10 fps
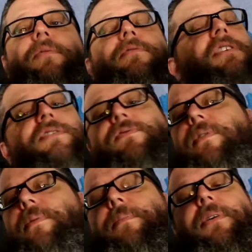just
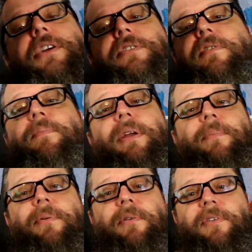from the pressure of being
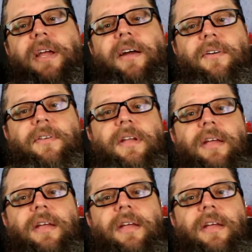pulled down.